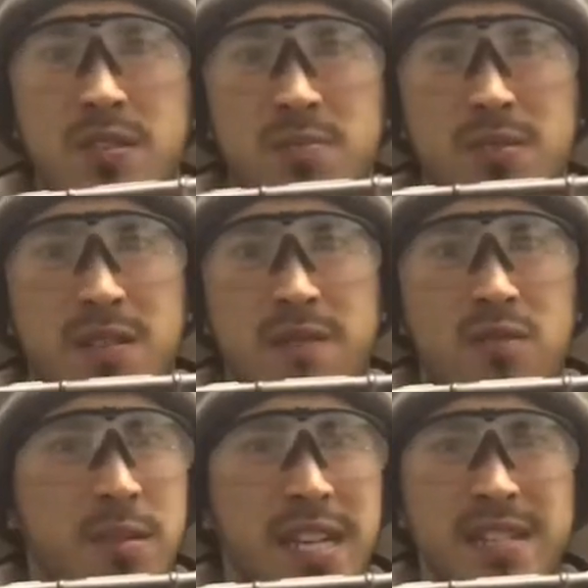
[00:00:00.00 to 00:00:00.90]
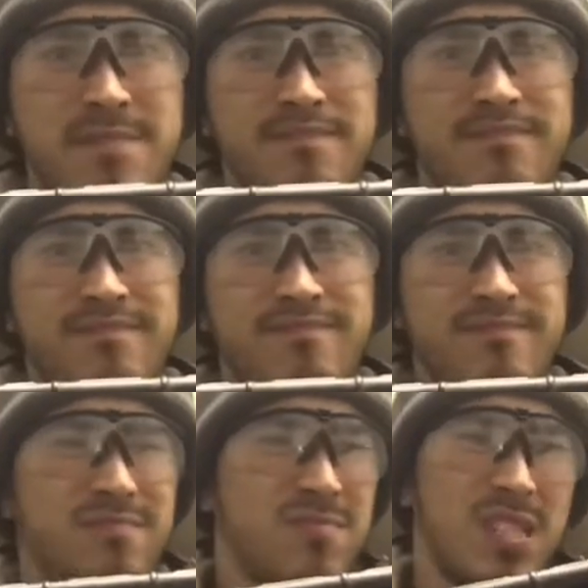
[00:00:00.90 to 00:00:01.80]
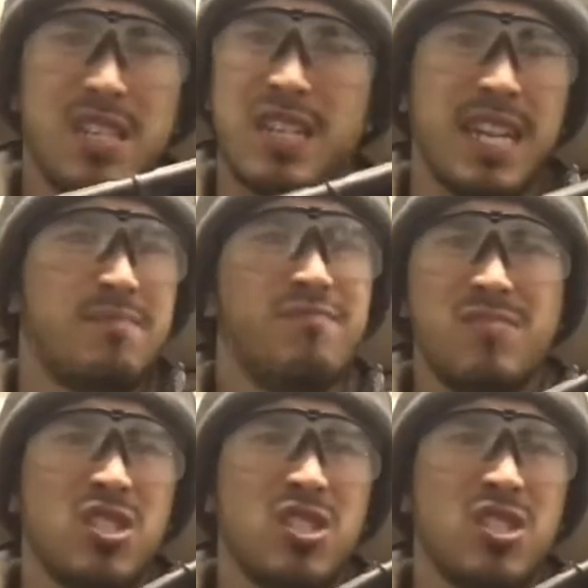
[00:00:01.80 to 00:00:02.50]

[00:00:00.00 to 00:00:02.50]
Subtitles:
but for a beginner, again, it's